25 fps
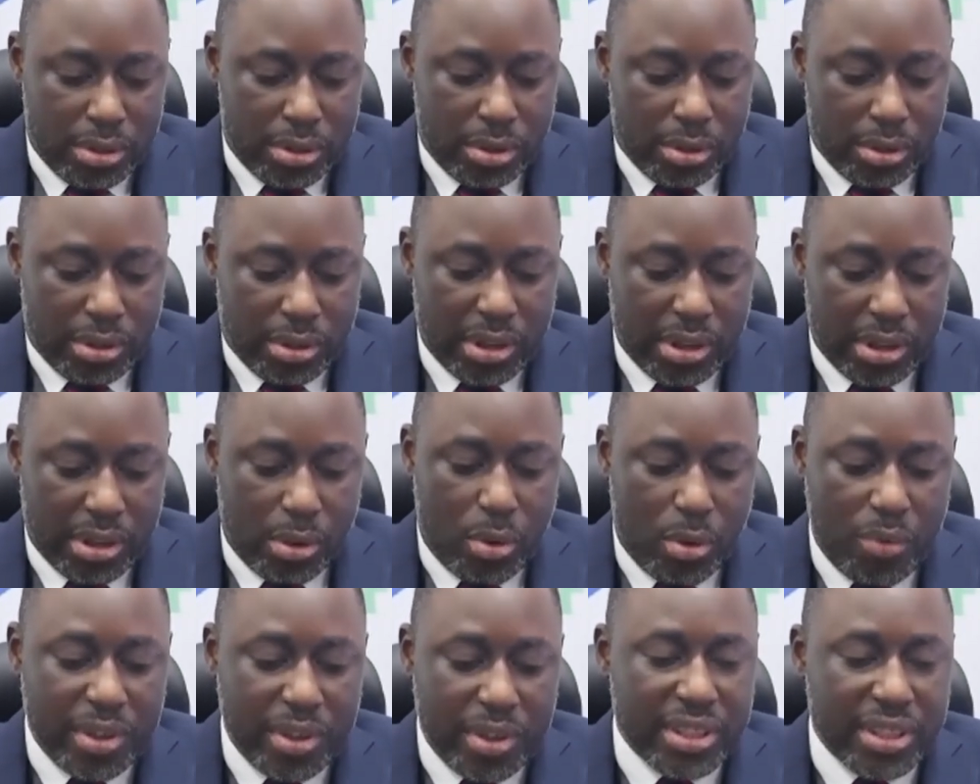Now,
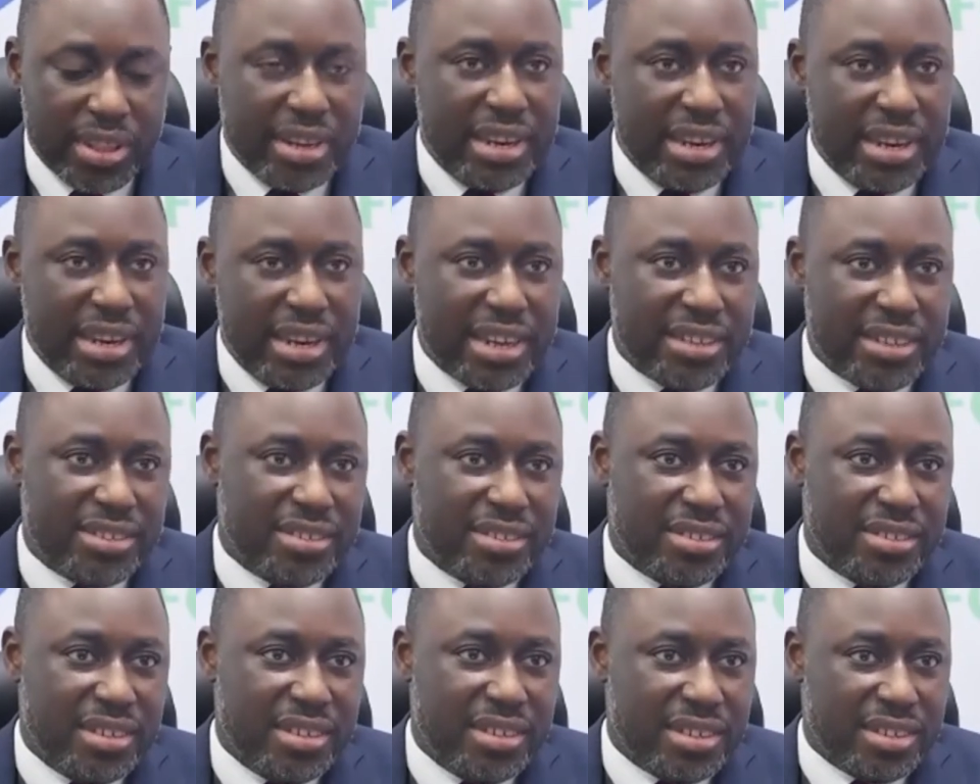over the next
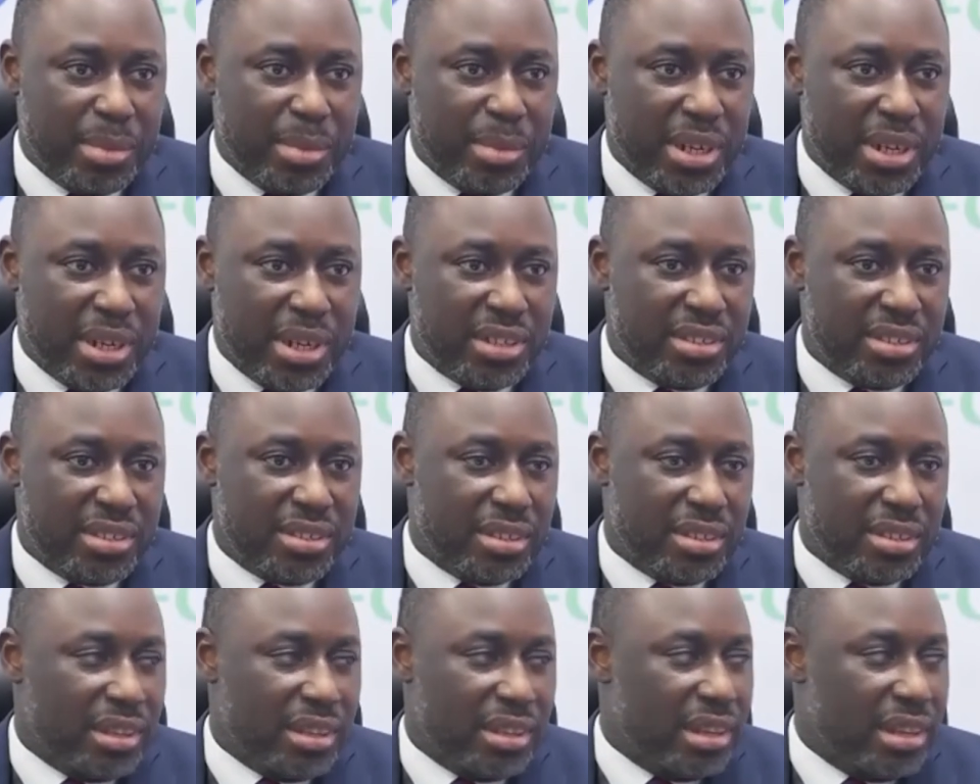60 minutes,
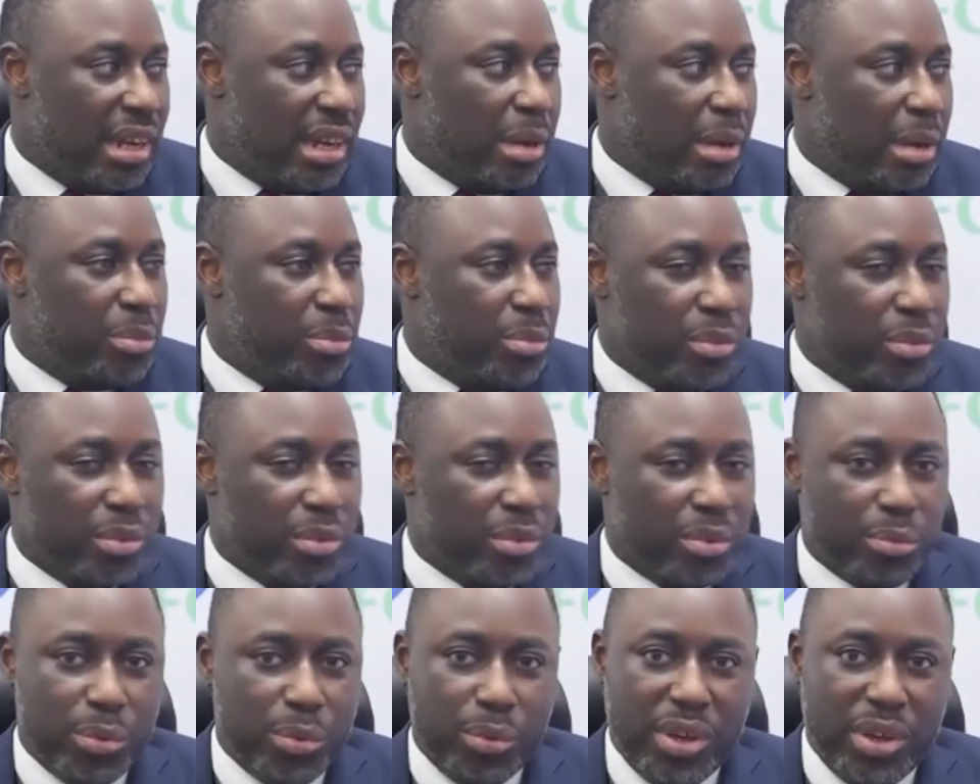
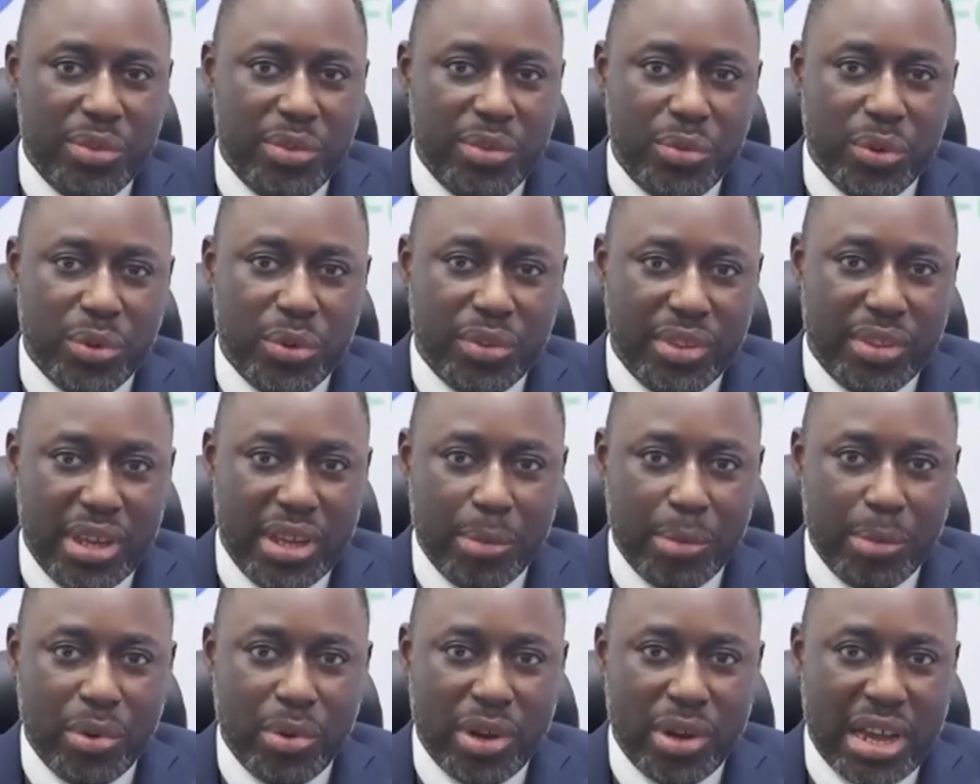we'll leave you in the
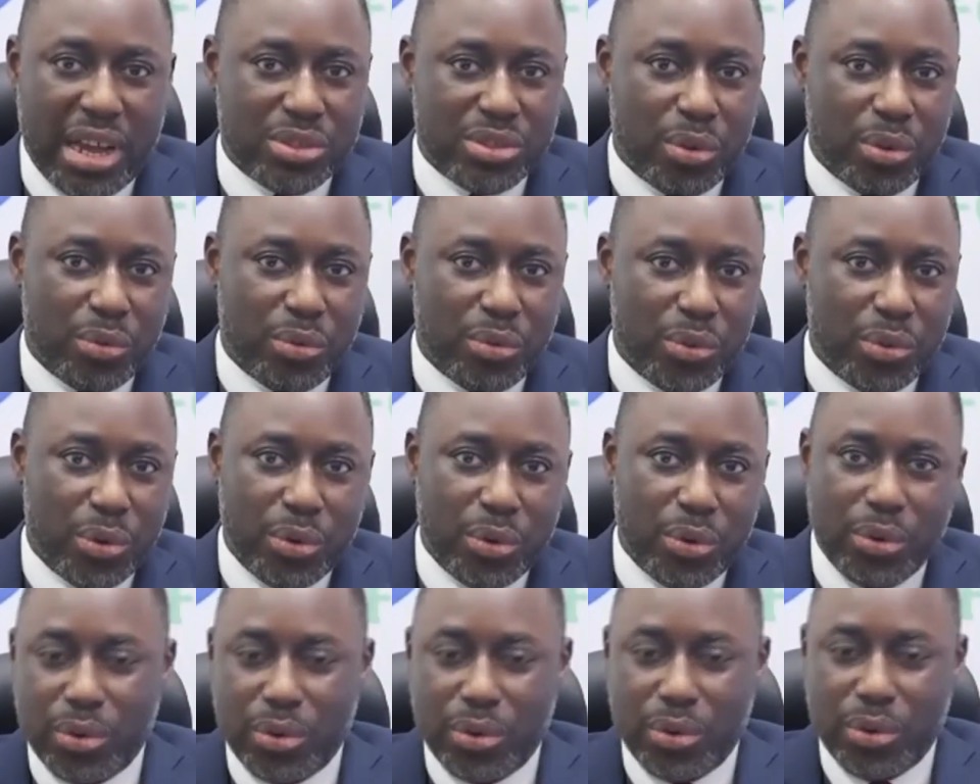able hands of
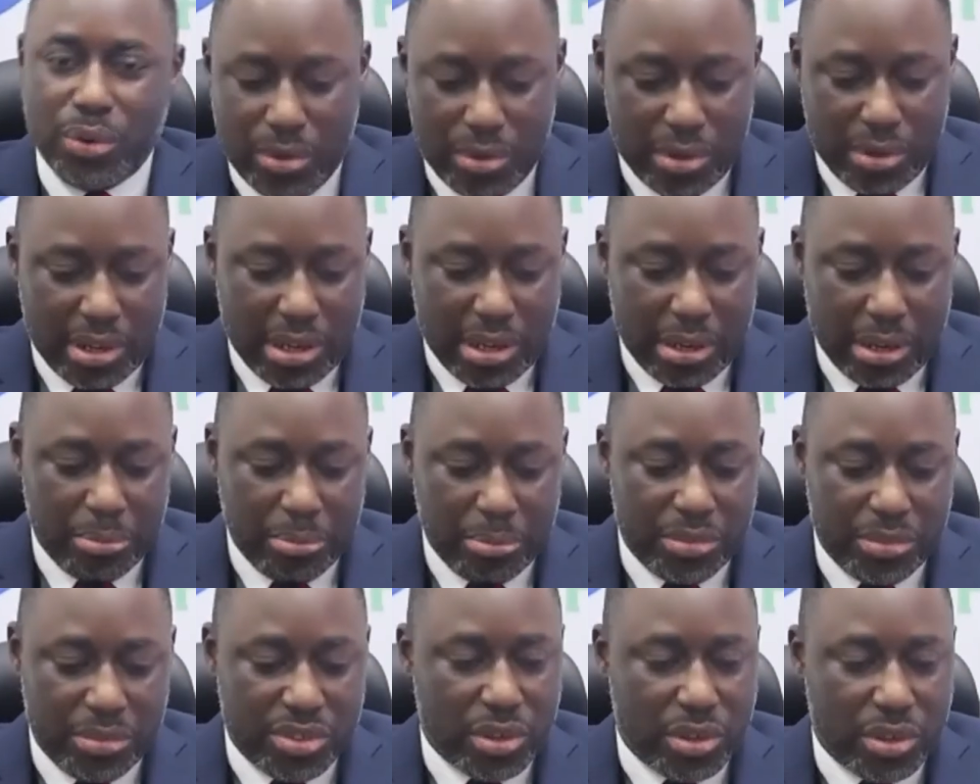your
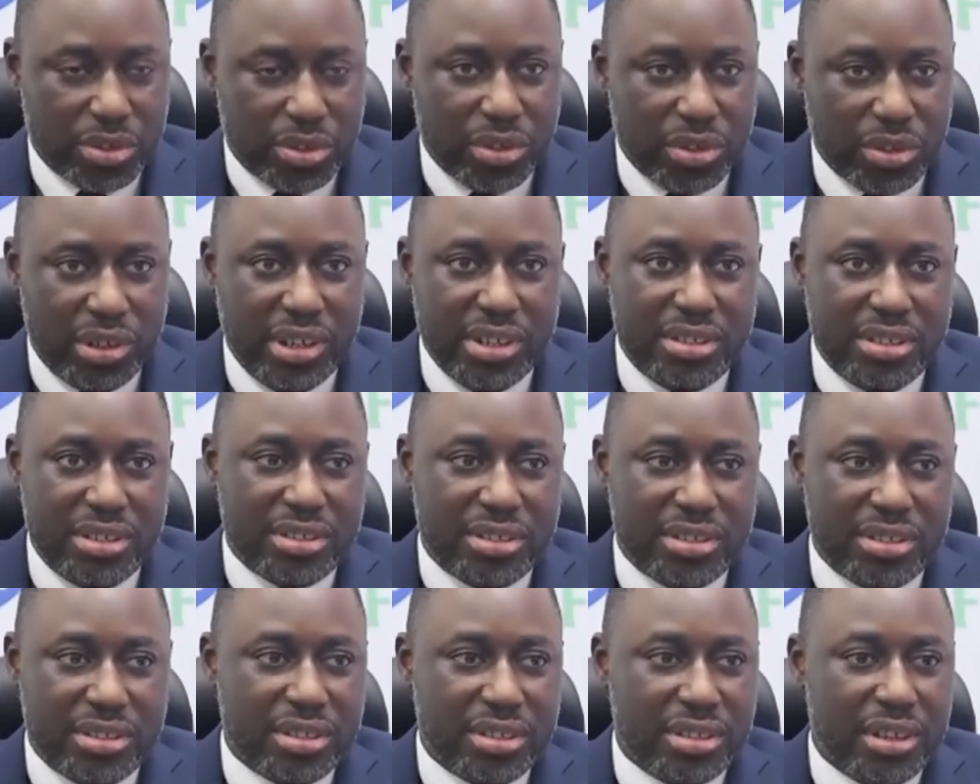discussion
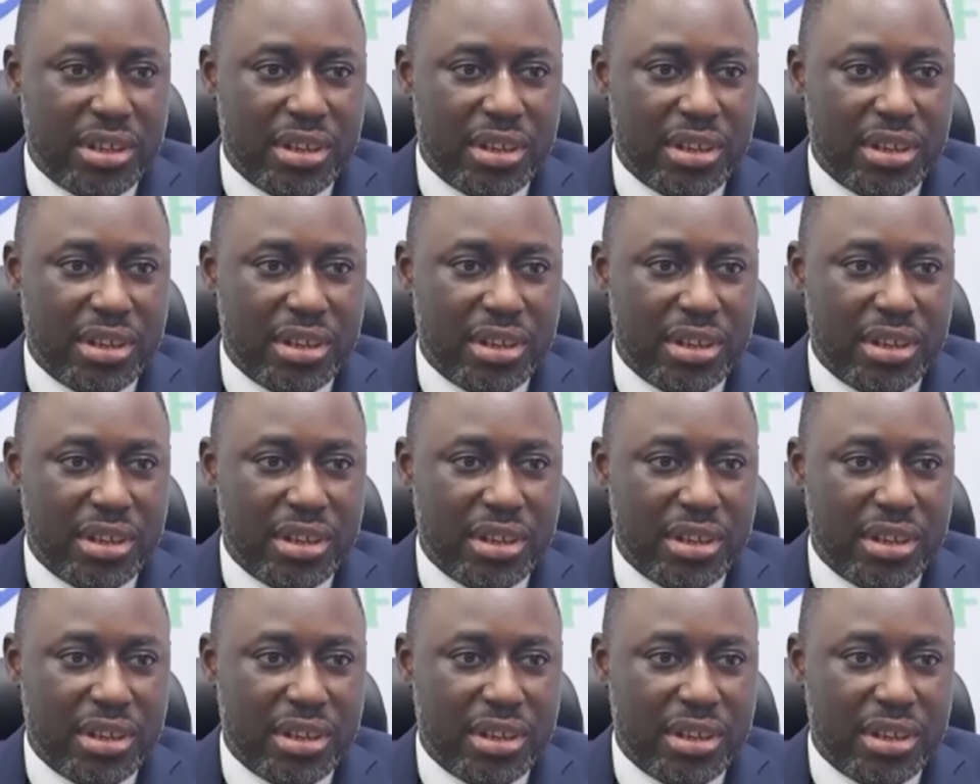leads.